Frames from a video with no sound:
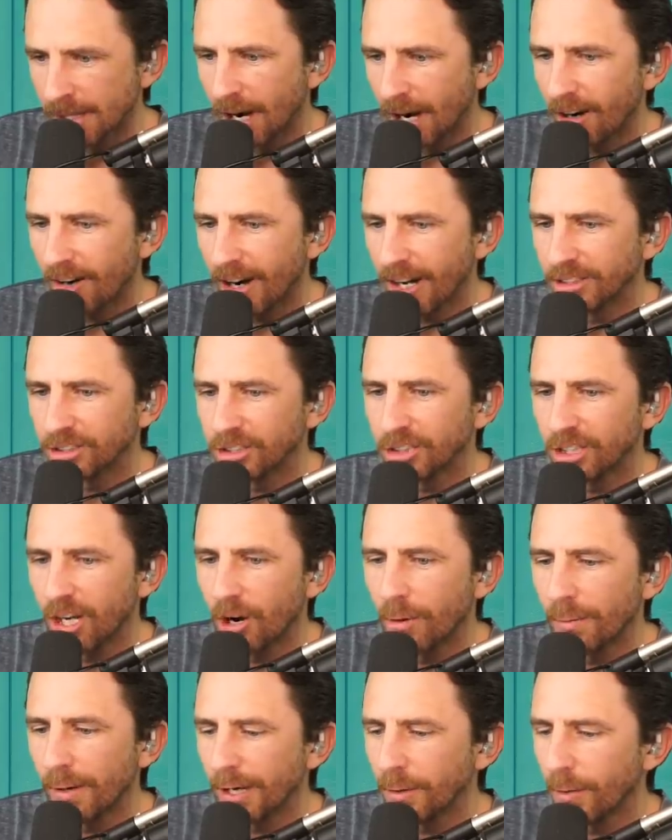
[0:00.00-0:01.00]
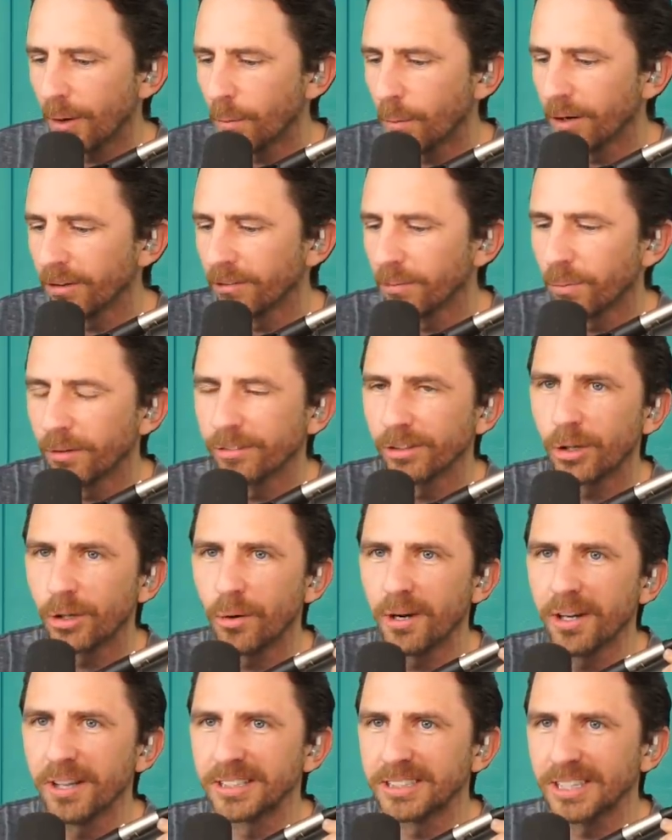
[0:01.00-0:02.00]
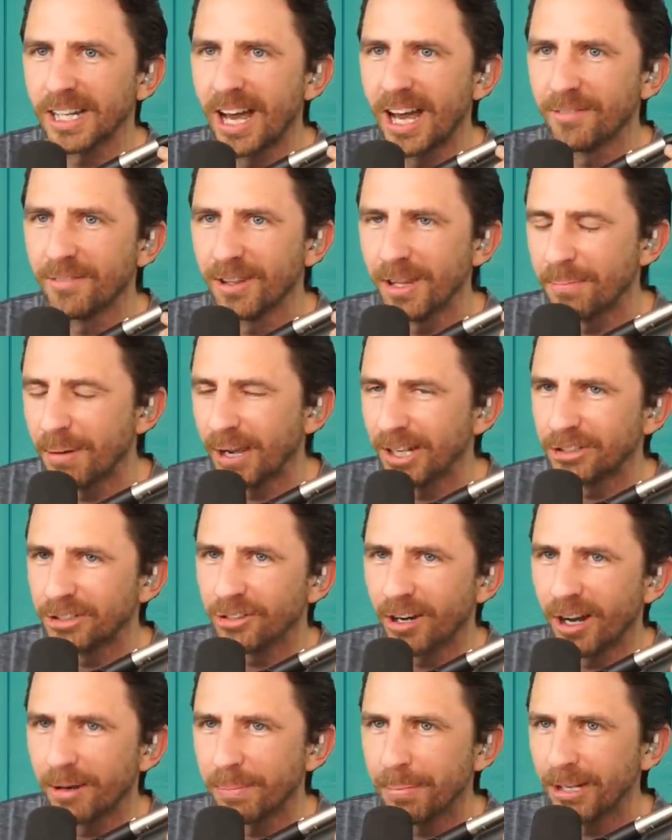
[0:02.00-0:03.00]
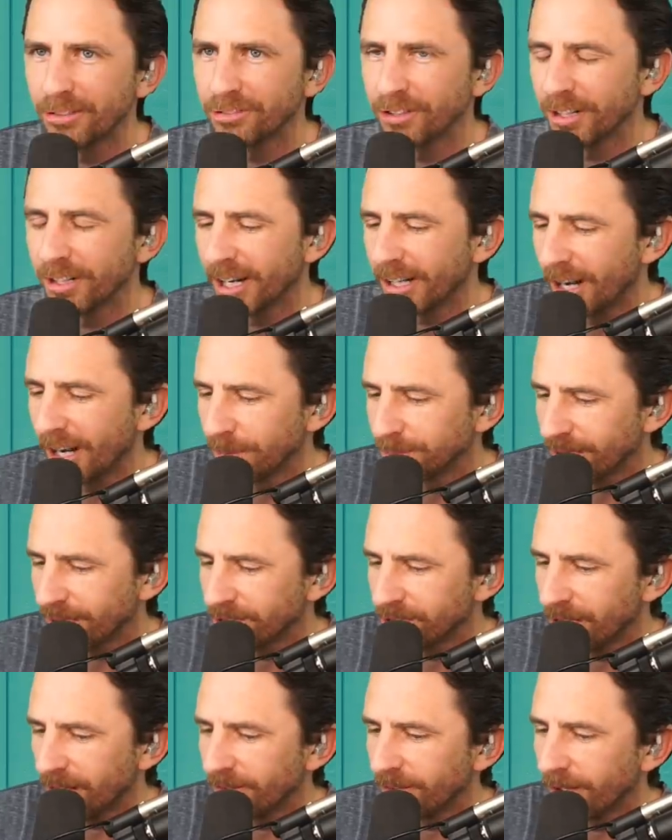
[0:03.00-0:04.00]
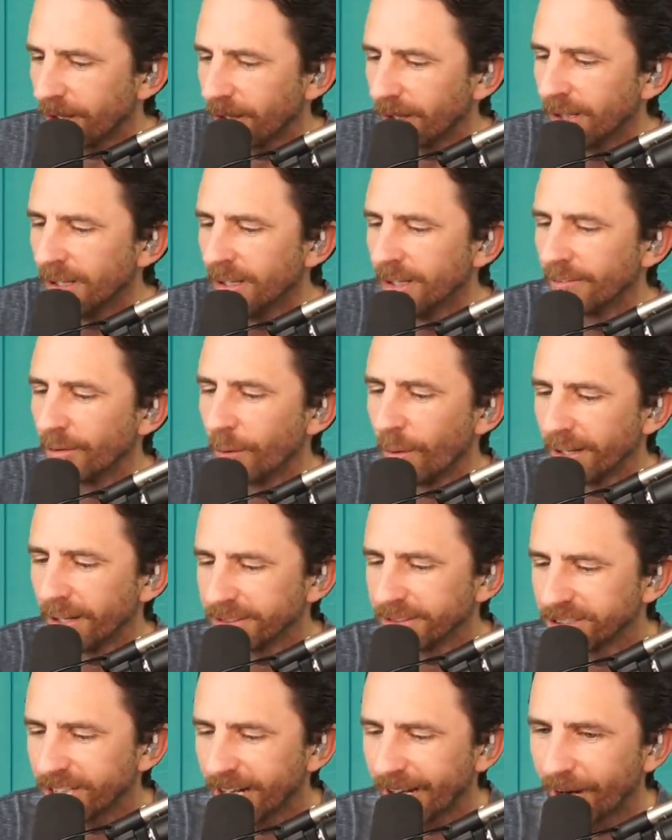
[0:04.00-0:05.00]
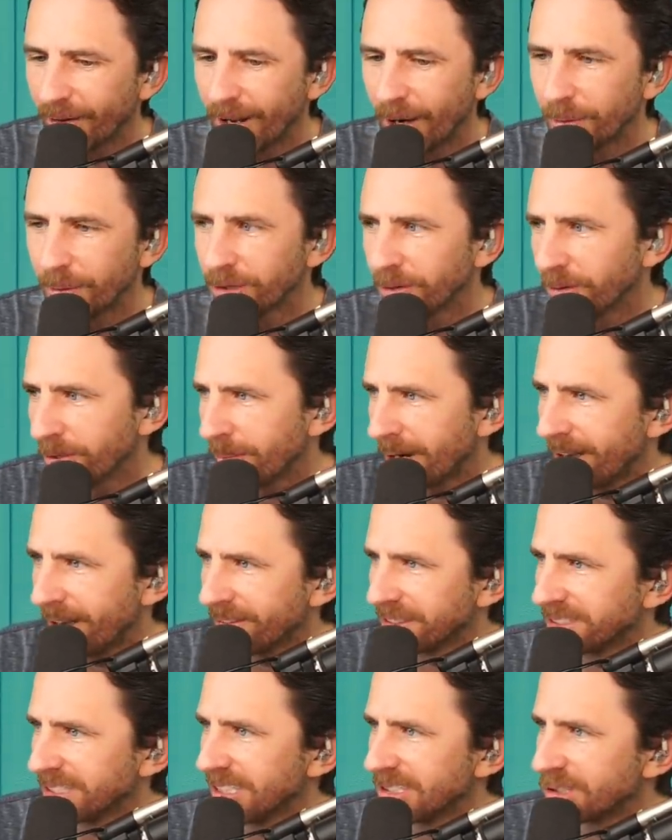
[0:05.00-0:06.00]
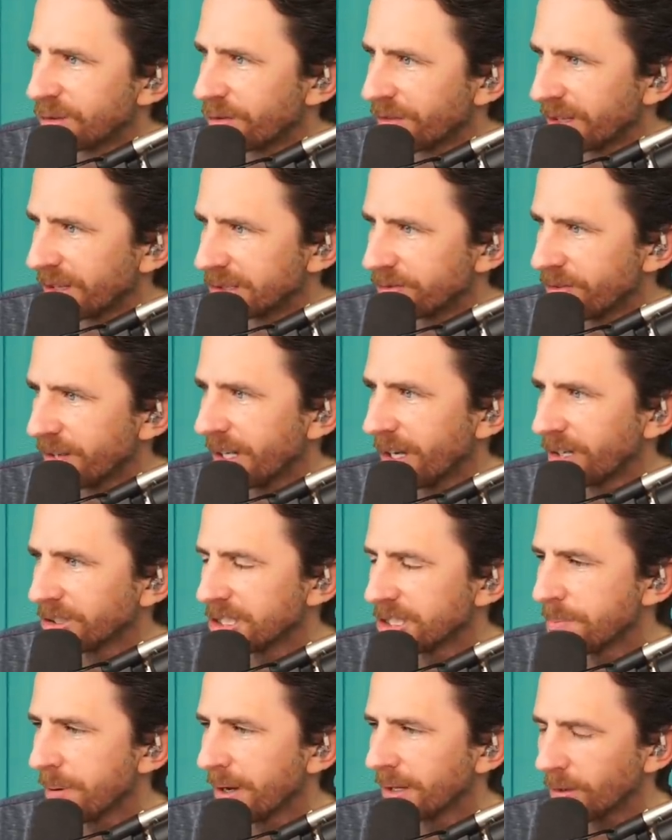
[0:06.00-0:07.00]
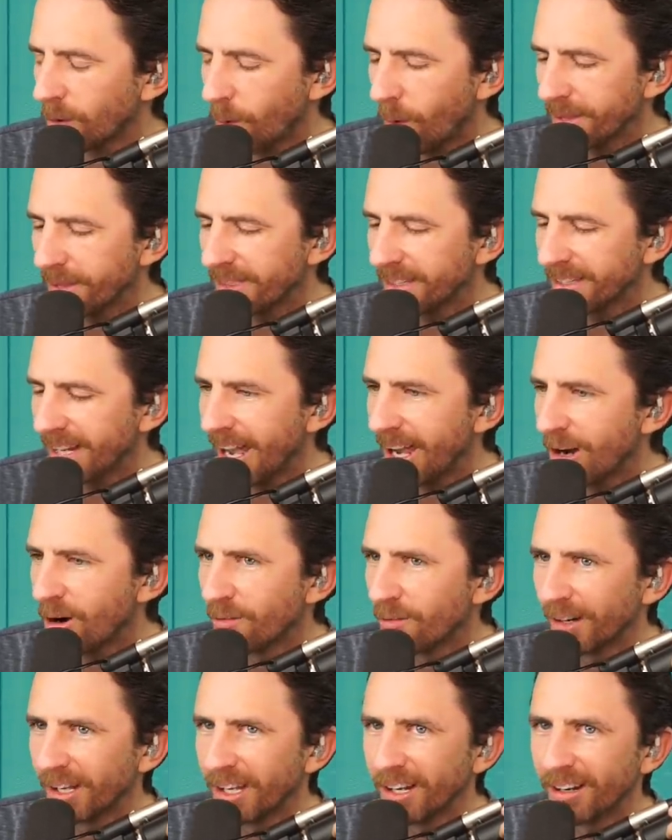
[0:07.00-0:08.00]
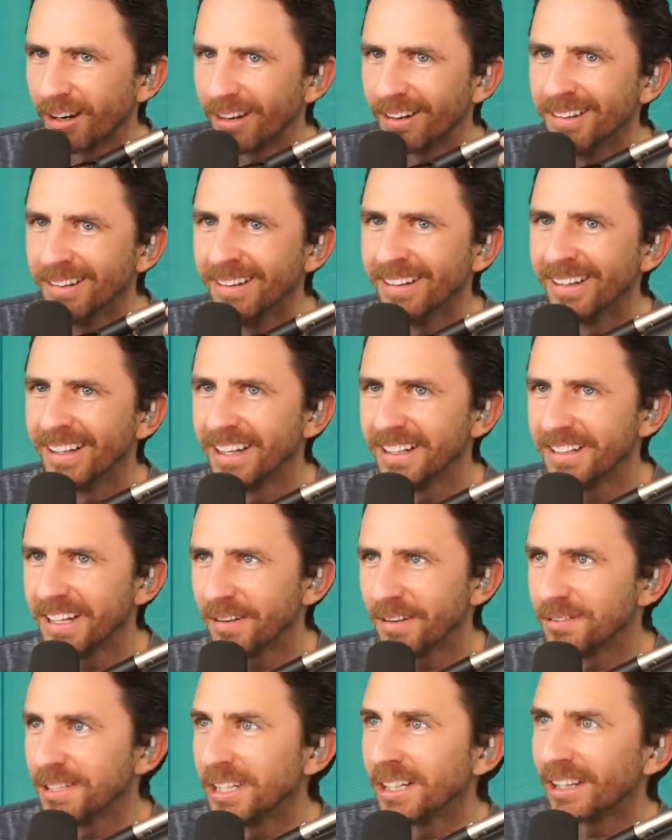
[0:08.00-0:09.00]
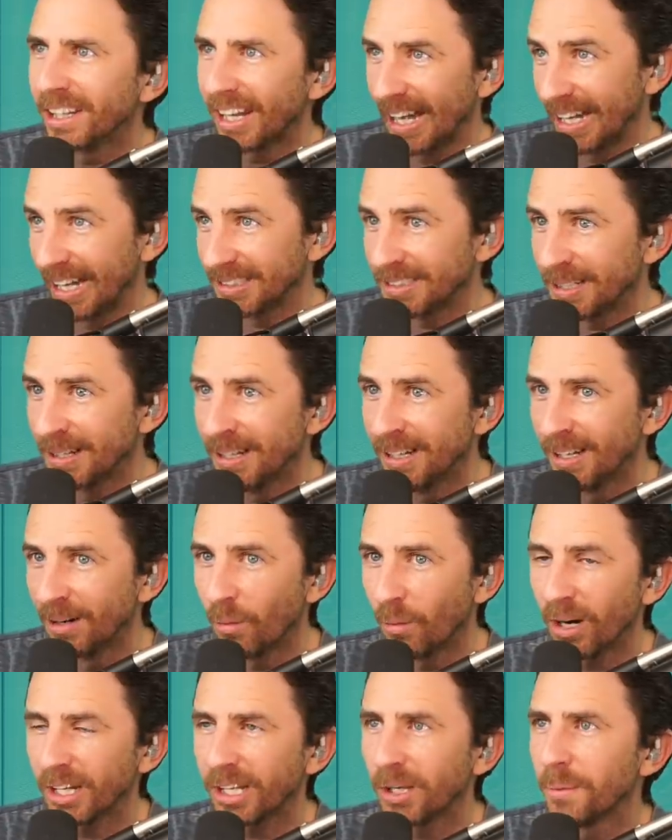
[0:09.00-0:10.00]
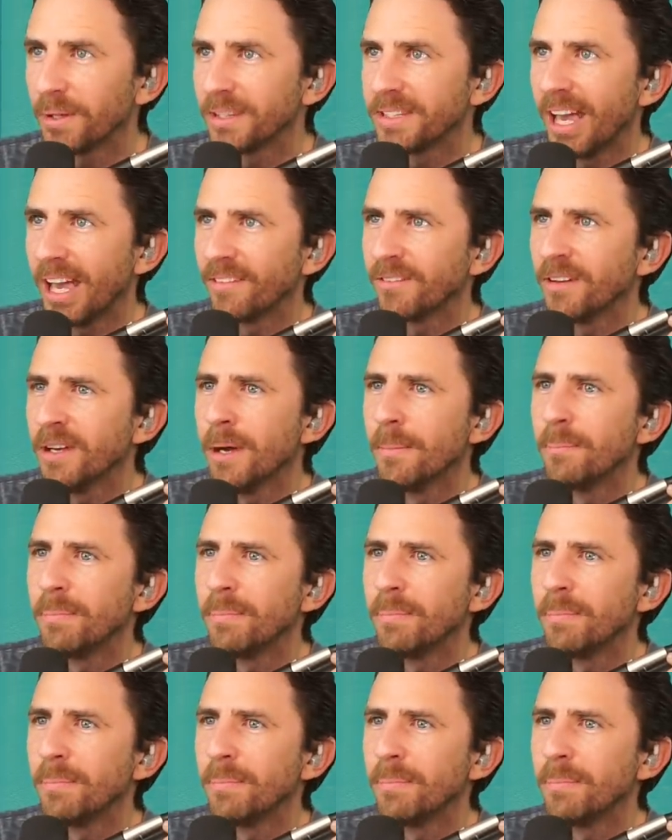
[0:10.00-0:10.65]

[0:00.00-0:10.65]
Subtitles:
All right. So anyway, we're recording this live on the Patreon, patreon.com/DaveNeal. If you want to check out how we do the behind the scenes for these videos, it's been quite the day over here in Dave Neal land working with Dave.